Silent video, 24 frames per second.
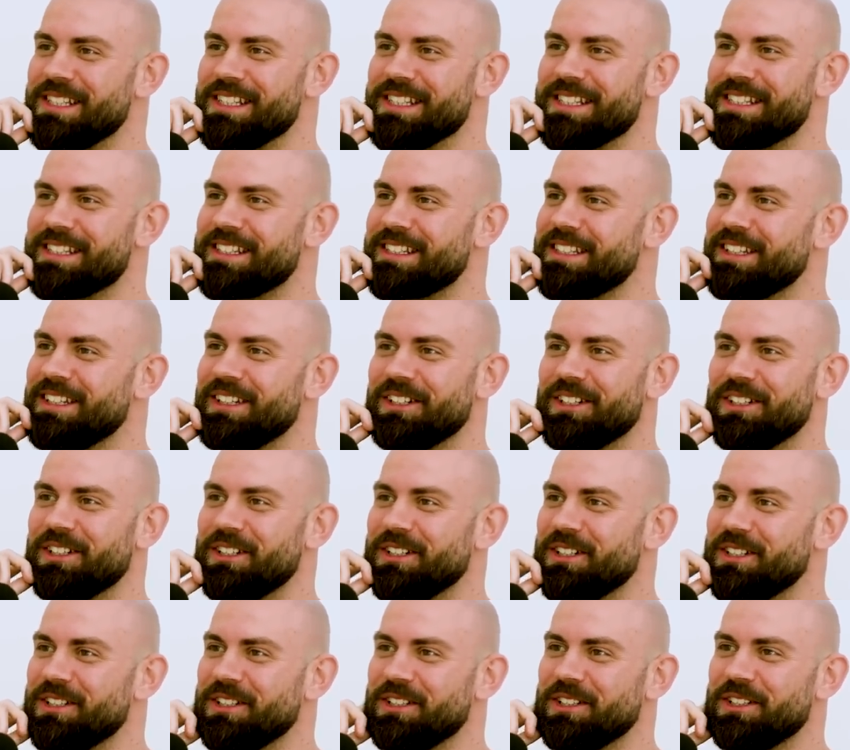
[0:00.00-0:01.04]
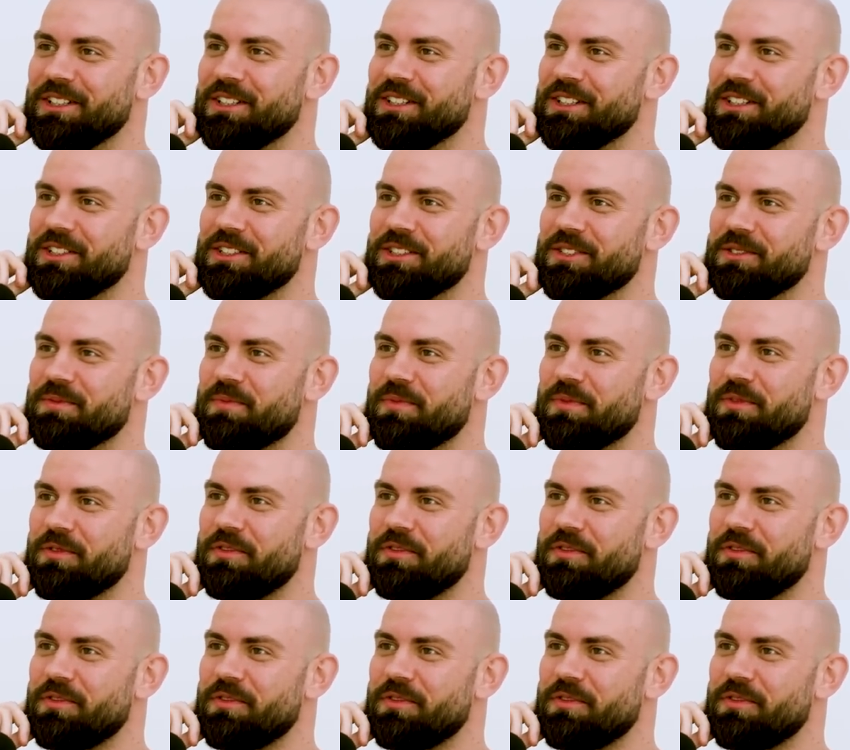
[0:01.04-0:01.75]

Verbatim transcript: it's that's a, it's a proper book.